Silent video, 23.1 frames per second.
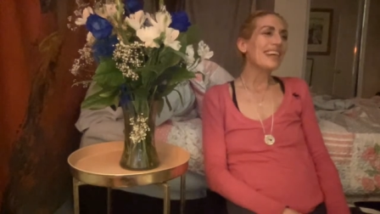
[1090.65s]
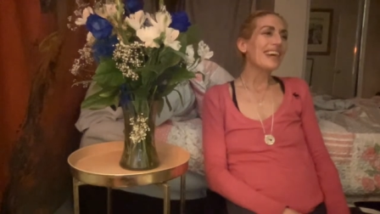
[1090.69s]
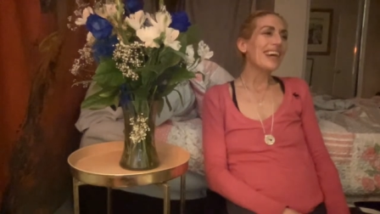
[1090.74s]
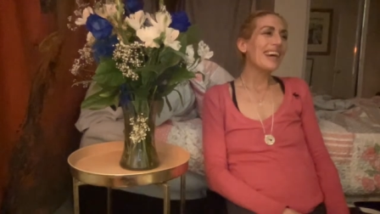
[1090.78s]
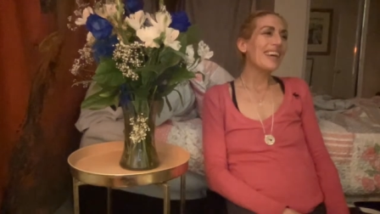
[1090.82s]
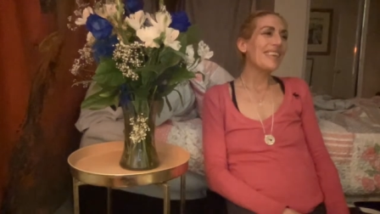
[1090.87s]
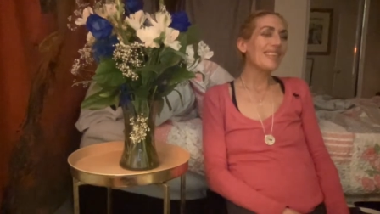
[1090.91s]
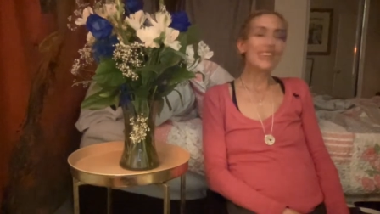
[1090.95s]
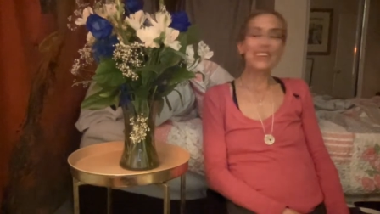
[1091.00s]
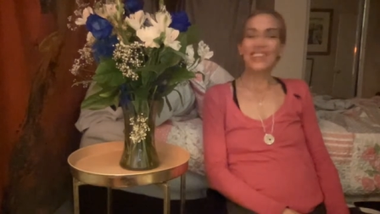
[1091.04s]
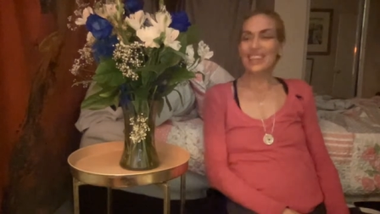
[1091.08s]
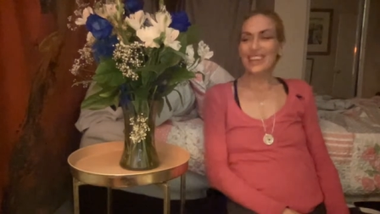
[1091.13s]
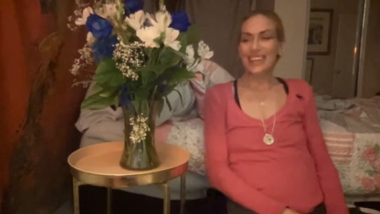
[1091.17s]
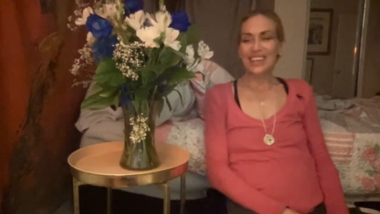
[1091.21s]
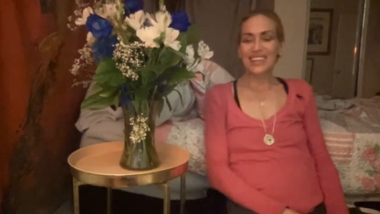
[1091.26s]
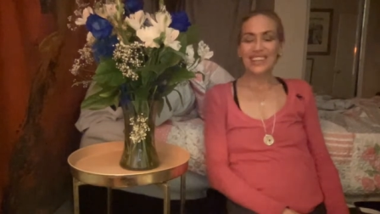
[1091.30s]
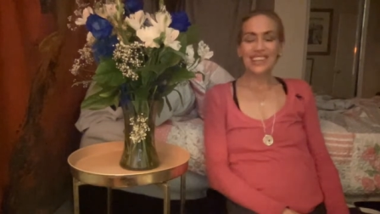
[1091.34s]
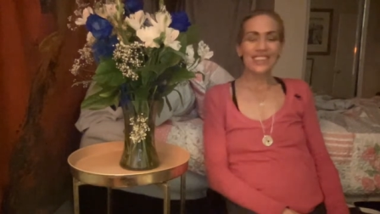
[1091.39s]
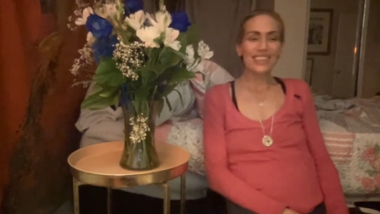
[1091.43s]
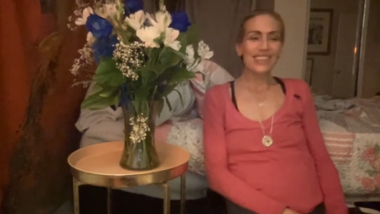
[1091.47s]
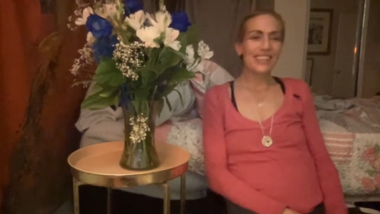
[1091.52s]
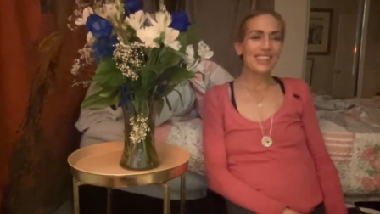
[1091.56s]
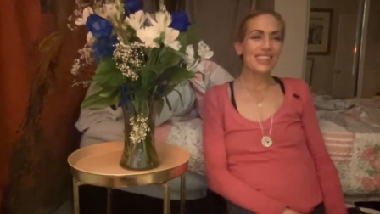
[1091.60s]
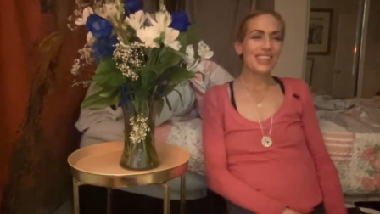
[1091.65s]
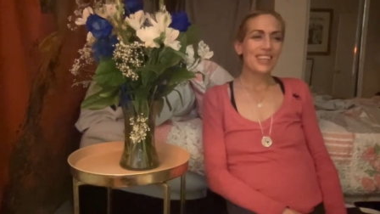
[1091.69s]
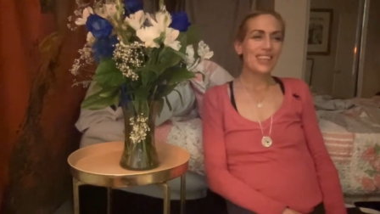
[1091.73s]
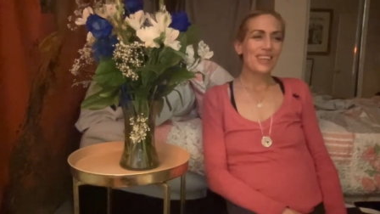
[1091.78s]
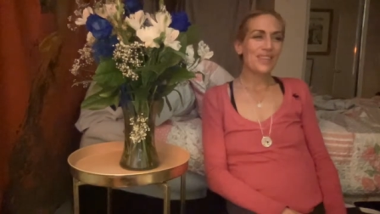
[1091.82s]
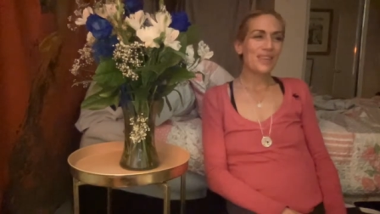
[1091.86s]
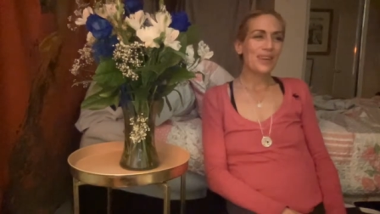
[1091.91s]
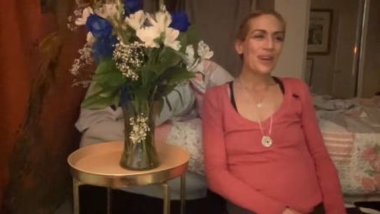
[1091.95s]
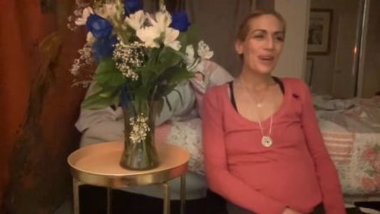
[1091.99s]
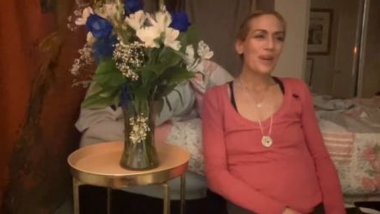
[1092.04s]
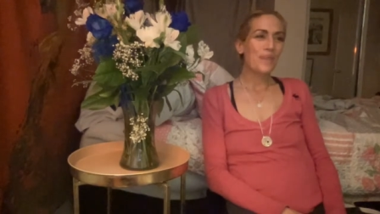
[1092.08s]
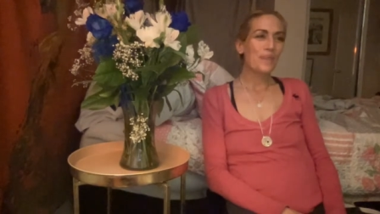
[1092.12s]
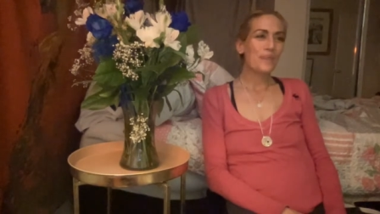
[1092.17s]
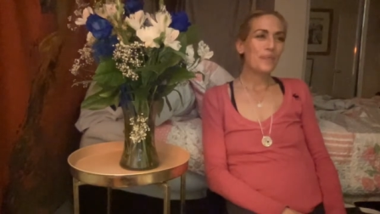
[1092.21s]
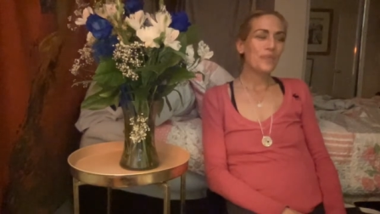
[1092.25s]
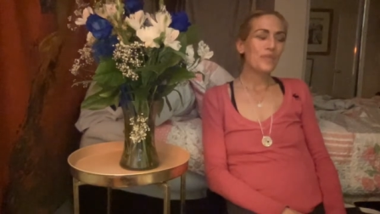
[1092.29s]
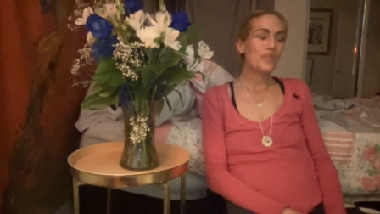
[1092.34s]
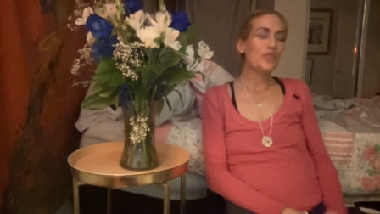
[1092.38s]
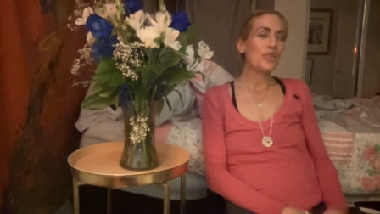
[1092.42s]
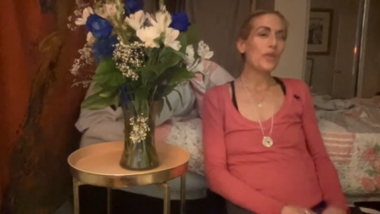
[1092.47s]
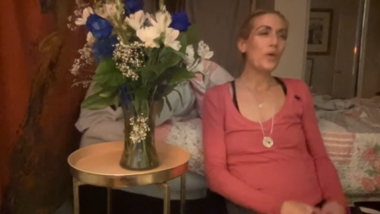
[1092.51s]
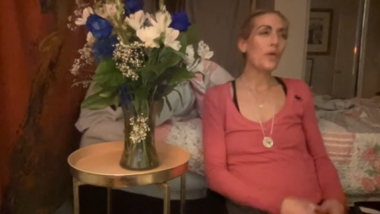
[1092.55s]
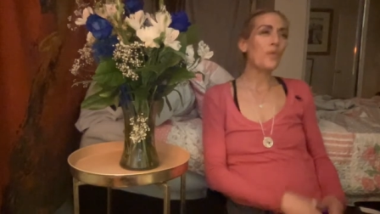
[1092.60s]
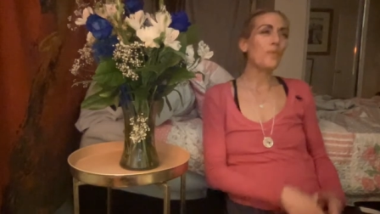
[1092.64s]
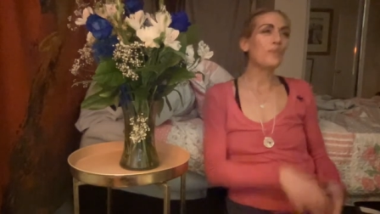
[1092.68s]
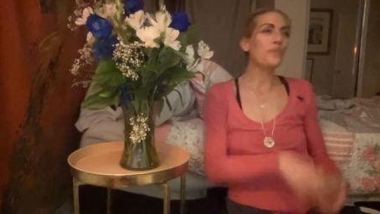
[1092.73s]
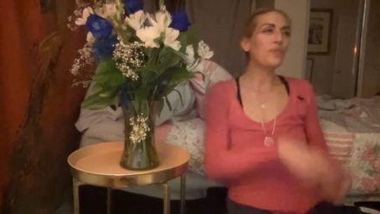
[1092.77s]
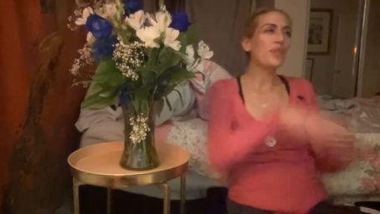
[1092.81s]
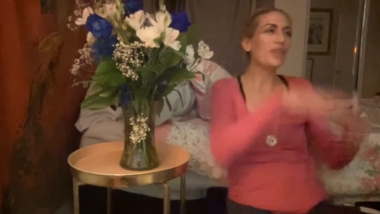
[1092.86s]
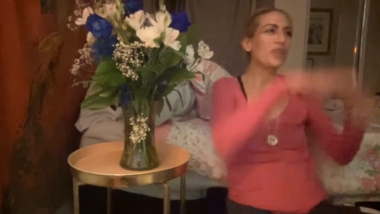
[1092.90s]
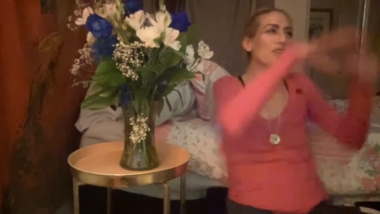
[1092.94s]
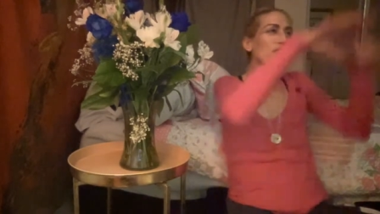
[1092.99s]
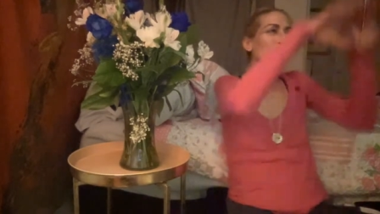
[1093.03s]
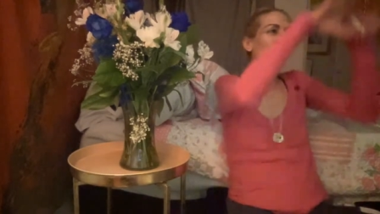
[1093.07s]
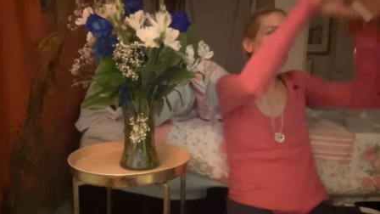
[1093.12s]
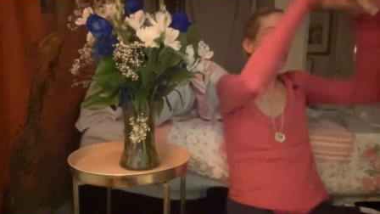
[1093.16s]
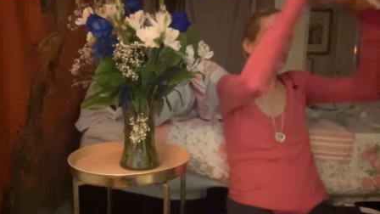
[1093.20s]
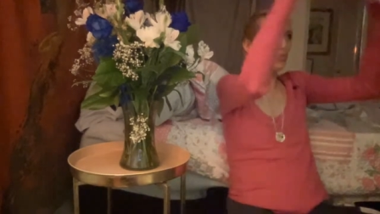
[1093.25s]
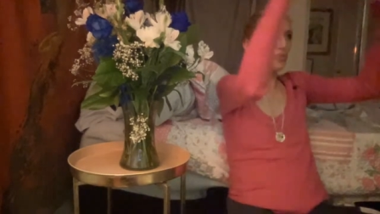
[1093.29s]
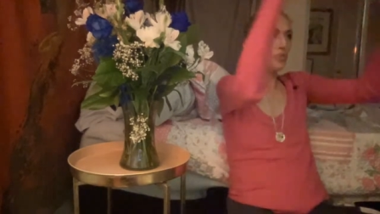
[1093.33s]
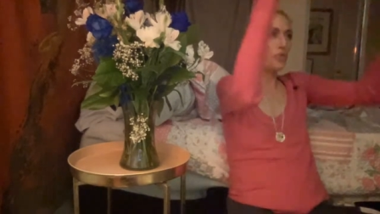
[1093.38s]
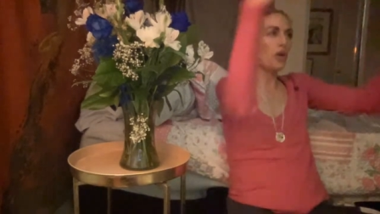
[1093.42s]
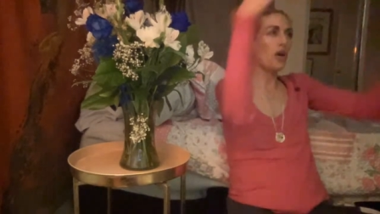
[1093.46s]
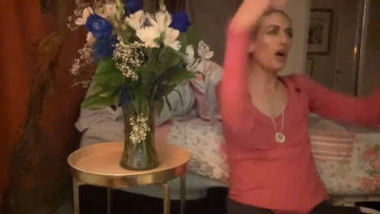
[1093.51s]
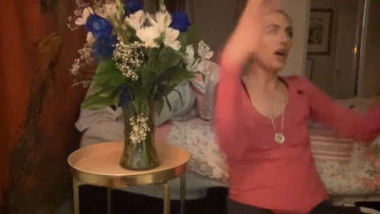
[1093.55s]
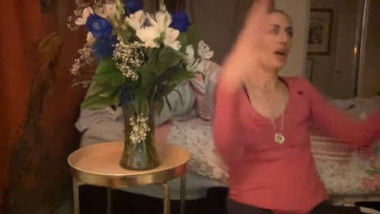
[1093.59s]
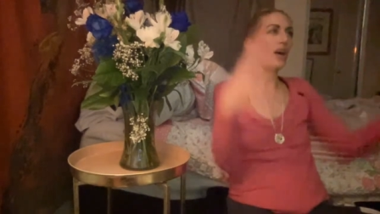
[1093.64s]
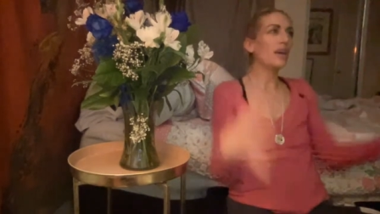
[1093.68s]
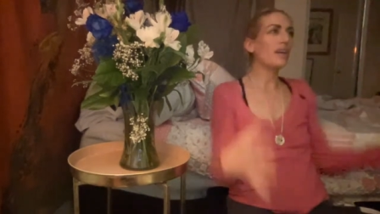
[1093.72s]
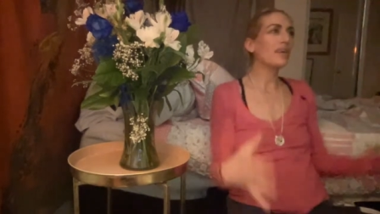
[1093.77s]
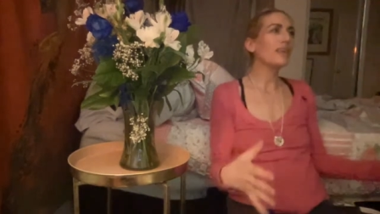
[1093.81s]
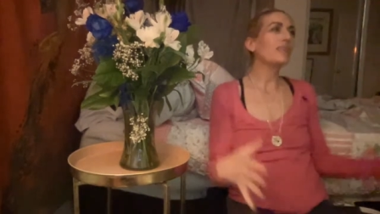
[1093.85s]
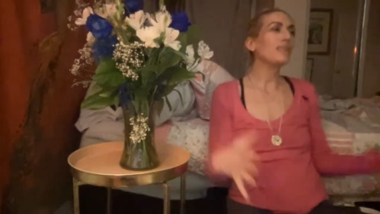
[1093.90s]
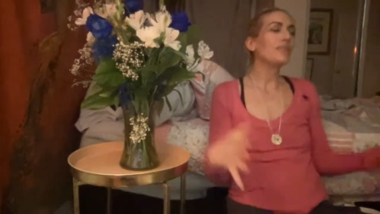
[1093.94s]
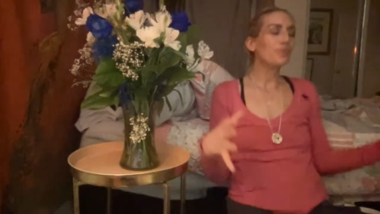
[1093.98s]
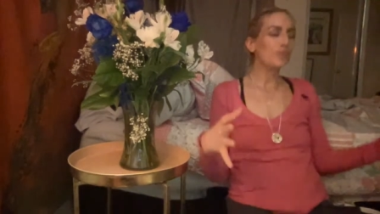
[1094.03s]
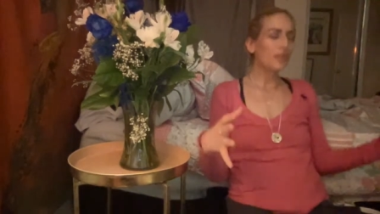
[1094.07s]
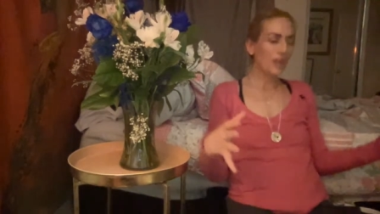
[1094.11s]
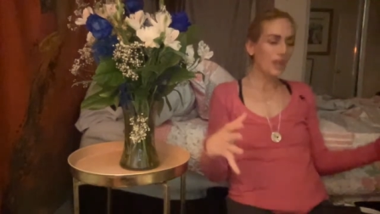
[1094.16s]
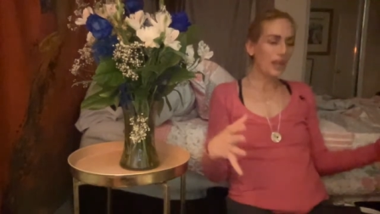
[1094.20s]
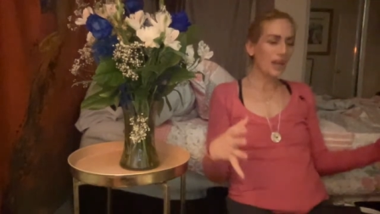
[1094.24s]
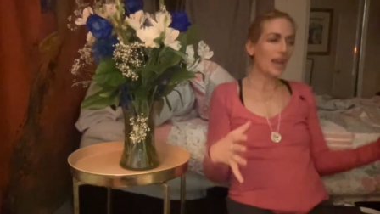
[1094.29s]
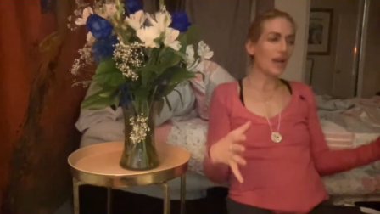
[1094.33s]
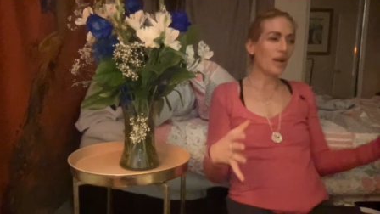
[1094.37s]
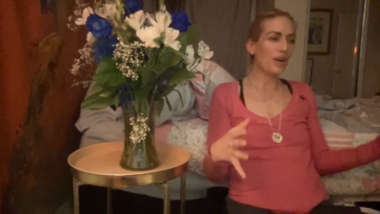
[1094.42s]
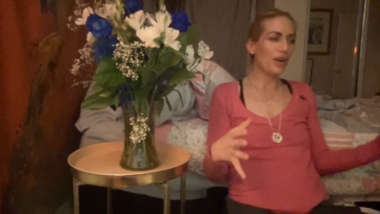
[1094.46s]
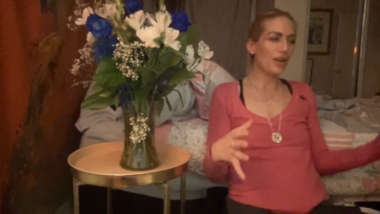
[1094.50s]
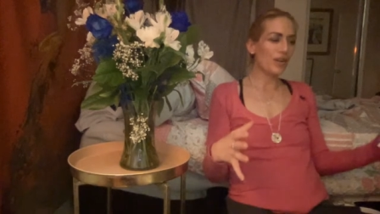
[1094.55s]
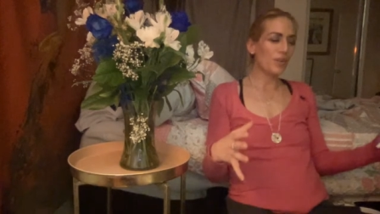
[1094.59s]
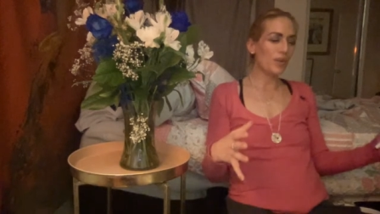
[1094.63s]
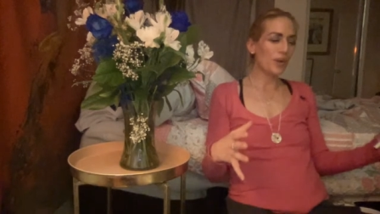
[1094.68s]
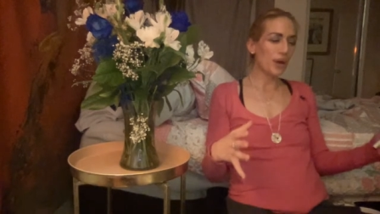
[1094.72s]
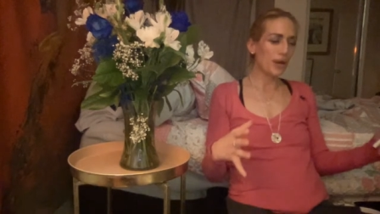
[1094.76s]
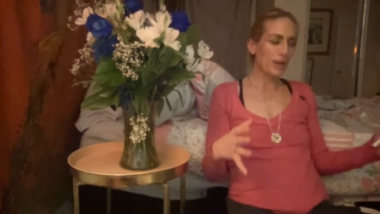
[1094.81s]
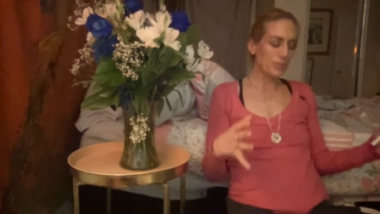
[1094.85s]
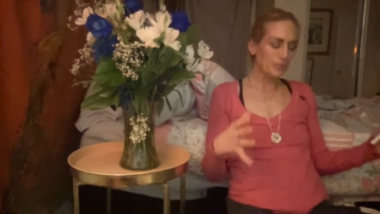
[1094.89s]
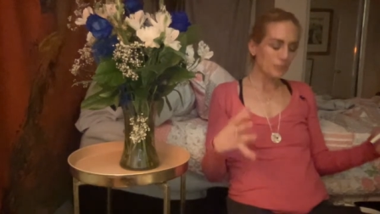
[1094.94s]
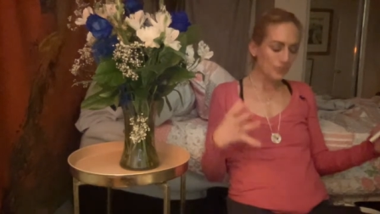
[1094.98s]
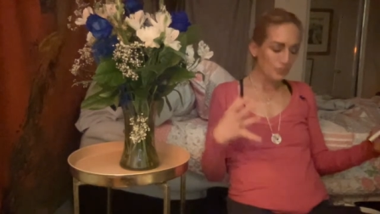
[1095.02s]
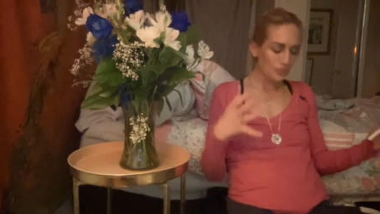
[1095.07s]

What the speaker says: And we like looked at each other. But so there's this rock at Haridwar.